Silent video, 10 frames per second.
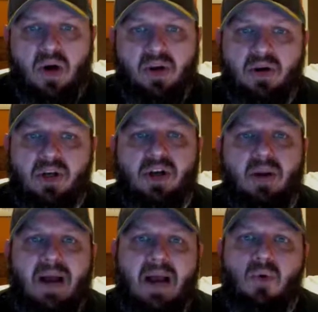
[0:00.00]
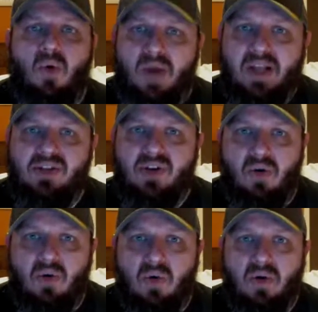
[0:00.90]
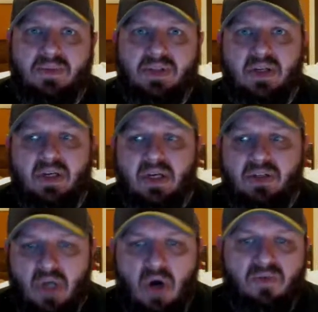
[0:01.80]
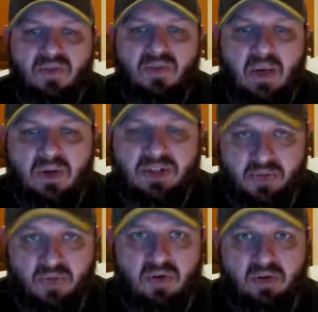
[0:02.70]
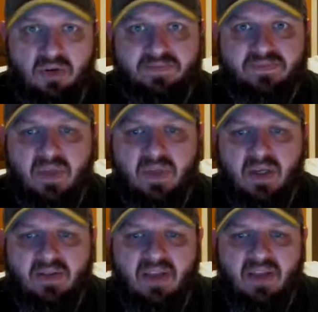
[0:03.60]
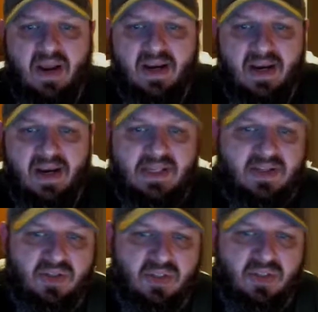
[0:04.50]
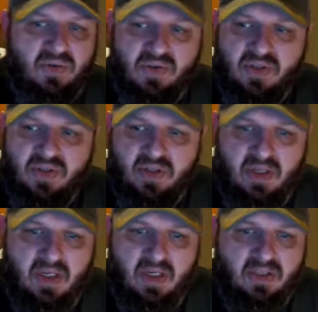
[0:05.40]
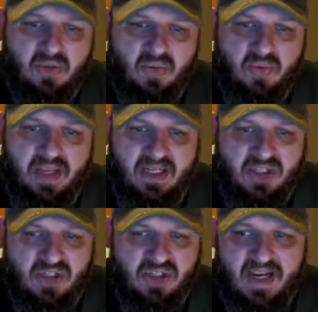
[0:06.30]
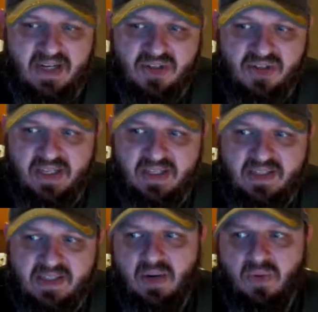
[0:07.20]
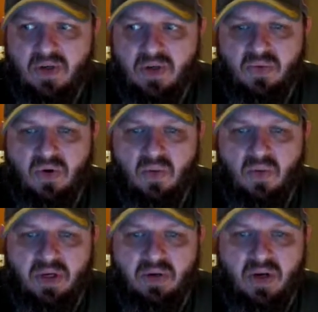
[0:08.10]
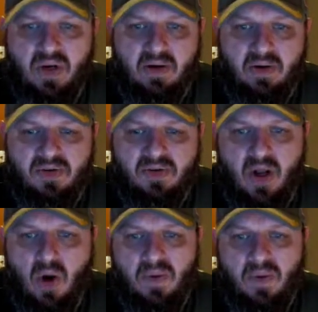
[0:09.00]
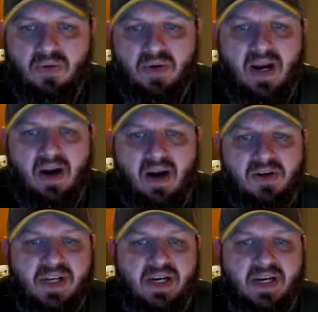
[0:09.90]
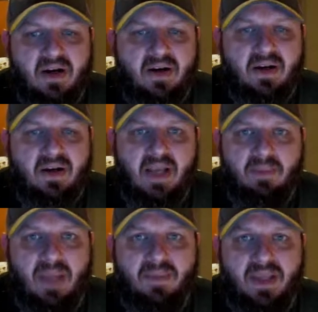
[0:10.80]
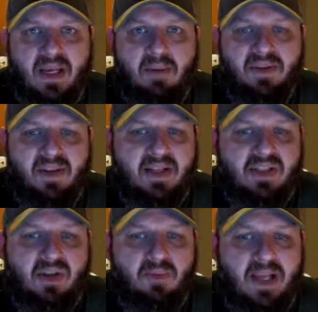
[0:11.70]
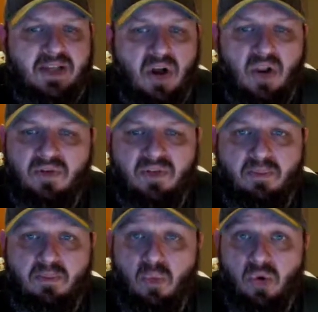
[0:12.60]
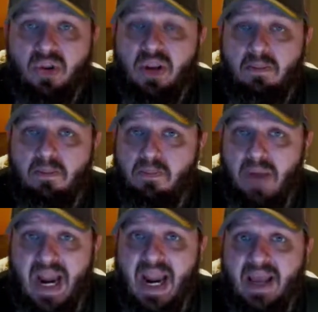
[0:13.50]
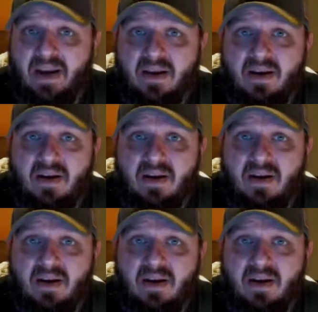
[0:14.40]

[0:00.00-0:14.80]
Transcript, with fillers: where you're just going to buy more red star orbs to hopefully get what you want. They've made it in essence useless to really exchange these to get what you want when you can try to open two characters here and maybe get it, but then it's still based all off of really bad